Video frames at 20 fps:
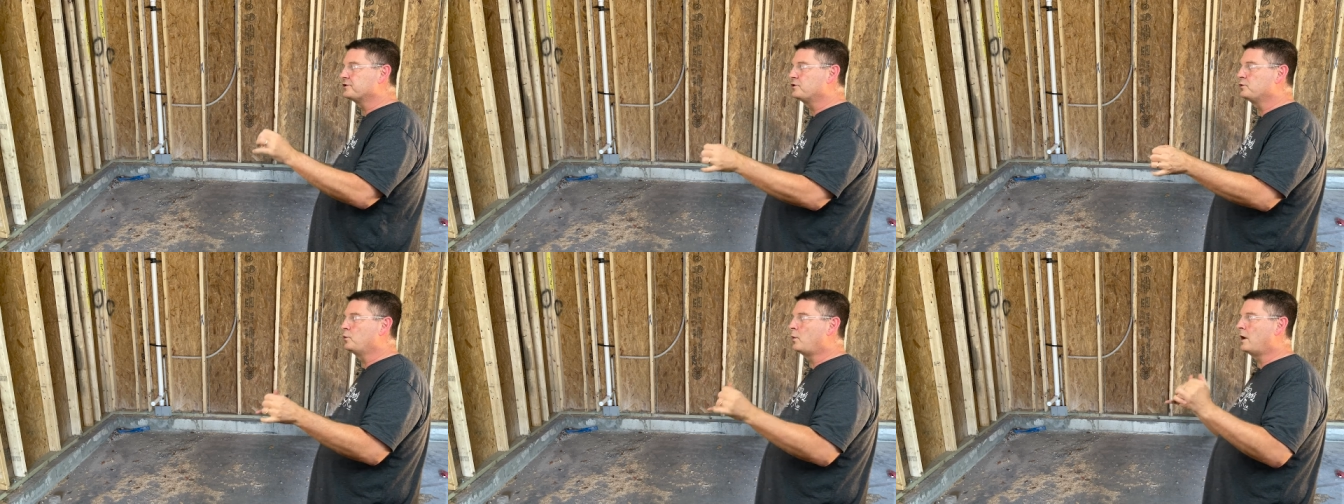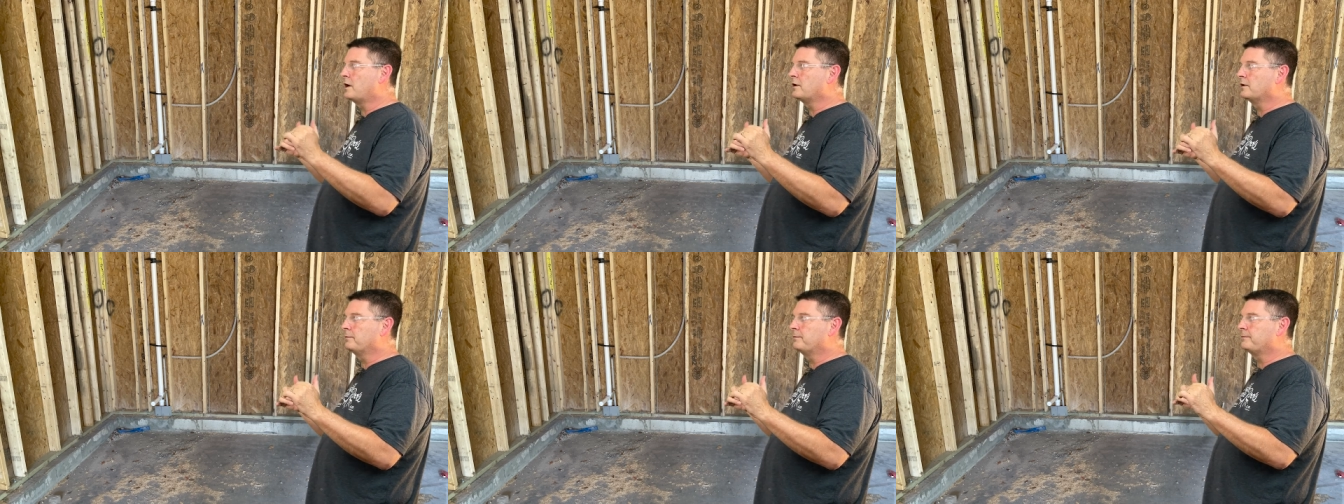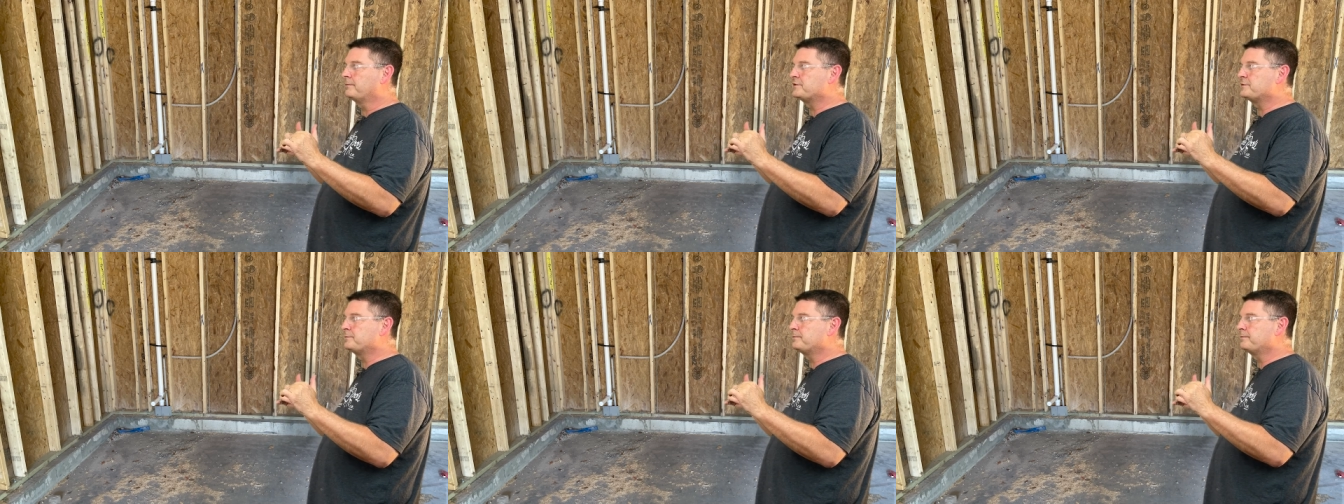two water
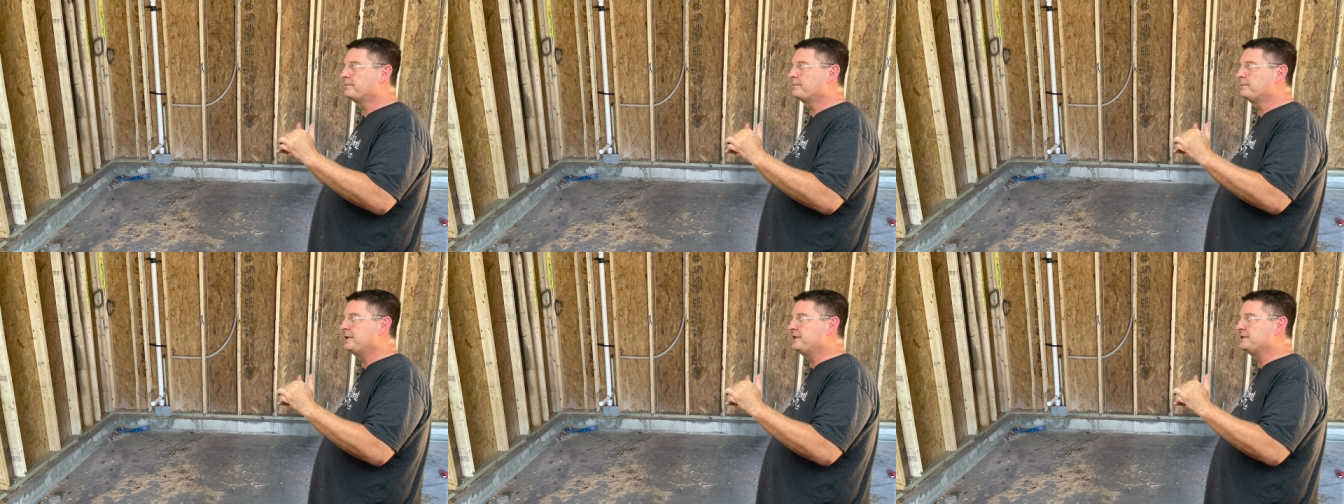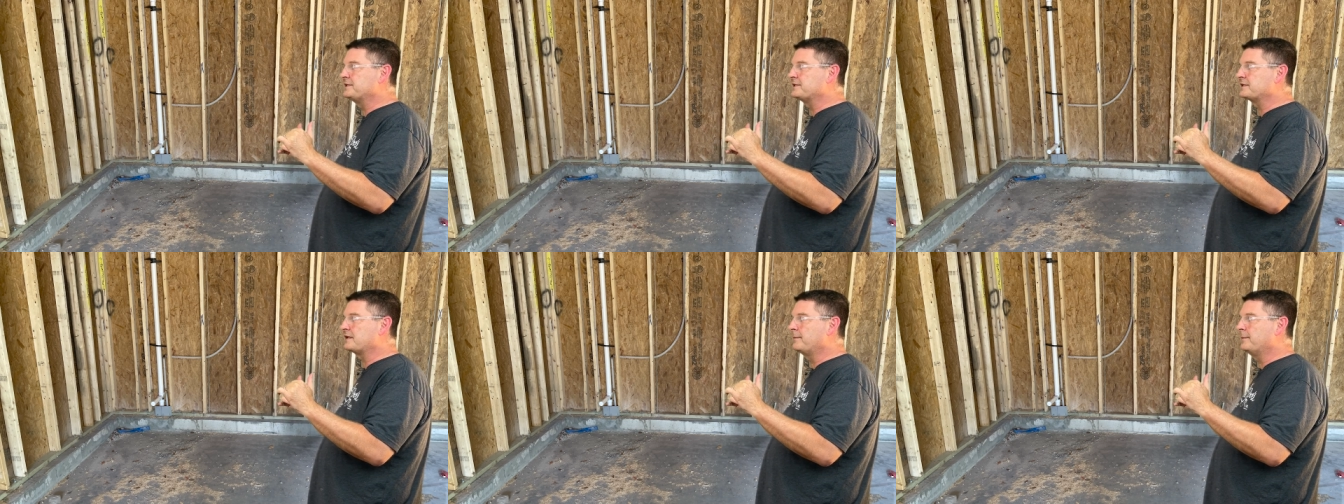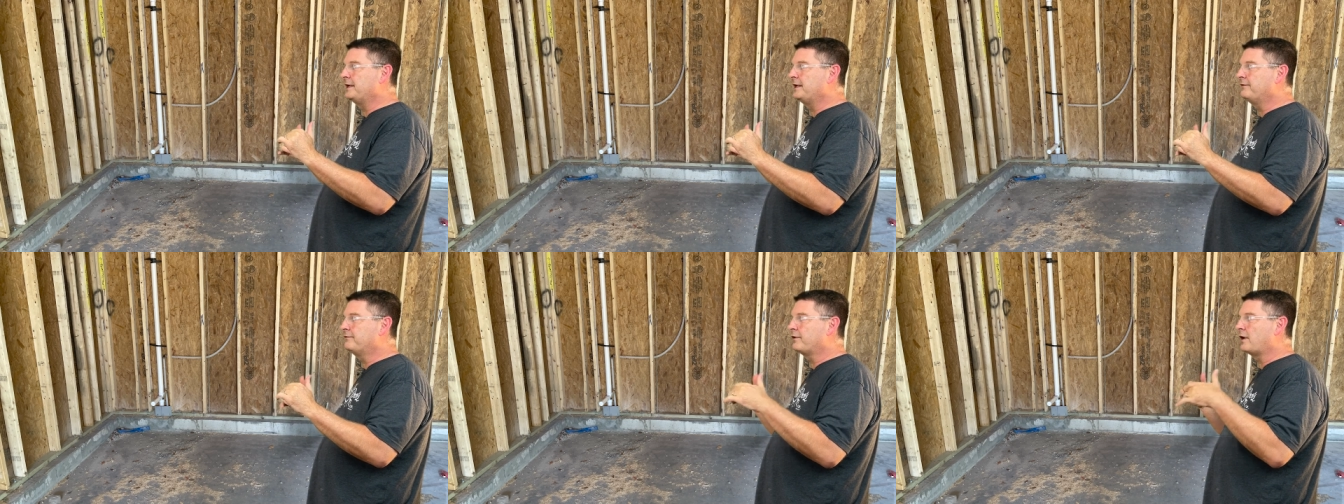pieces
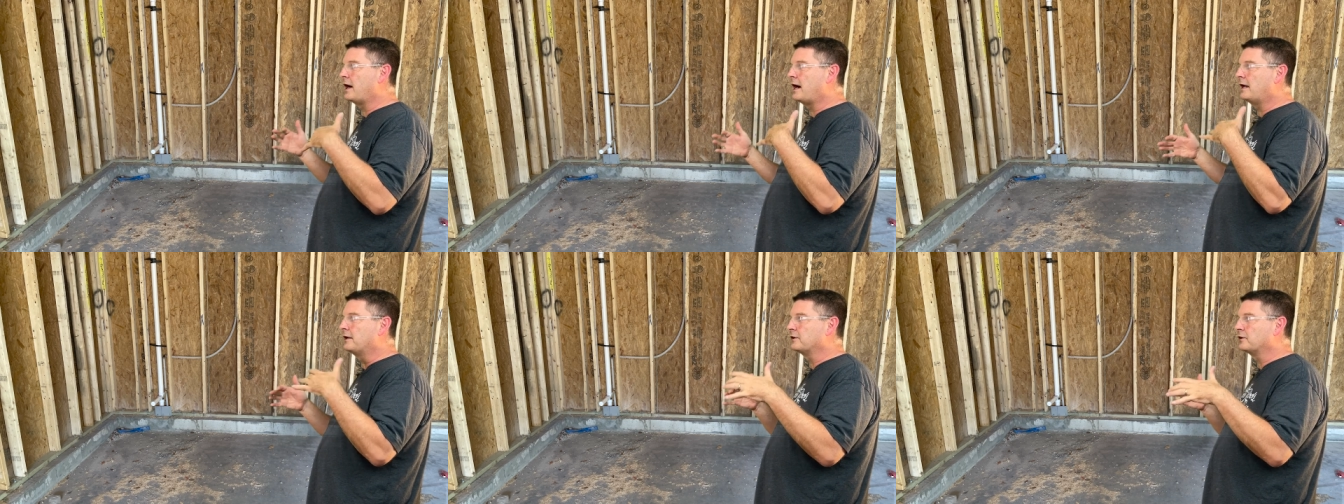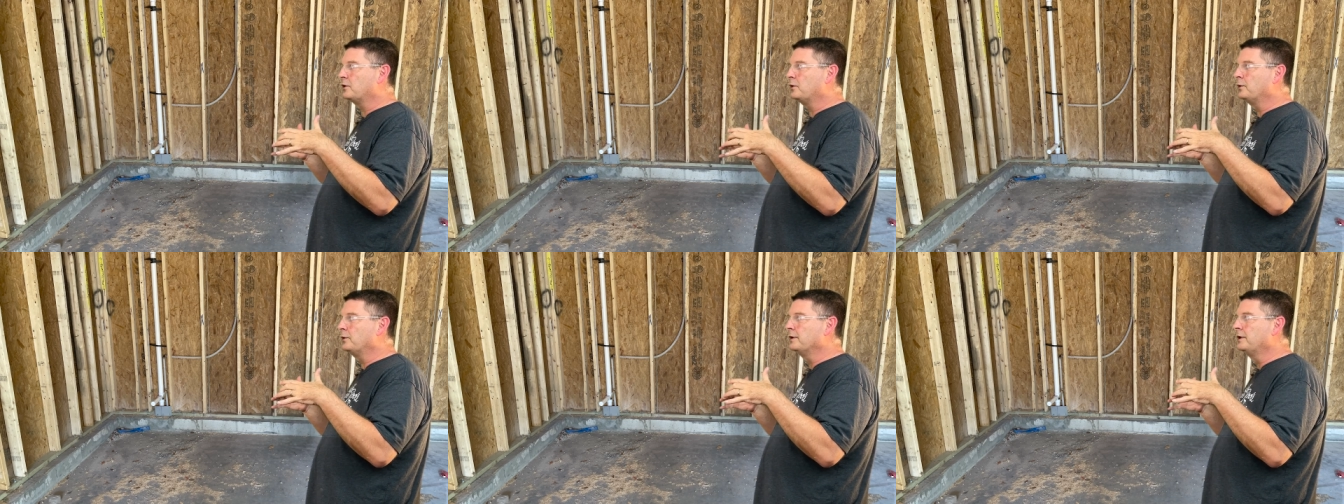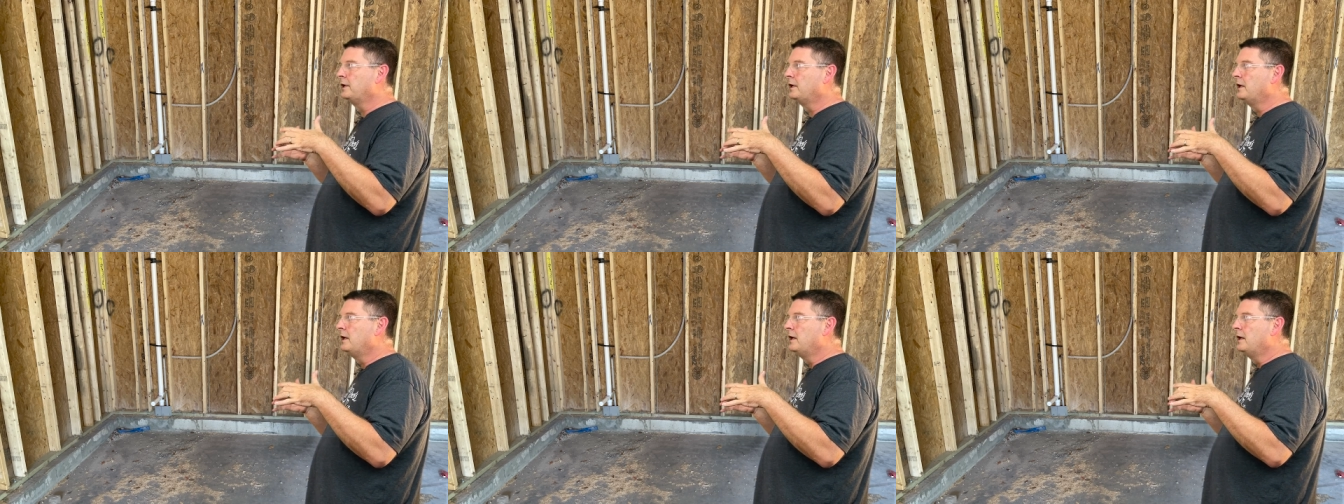coming in for hot and cold.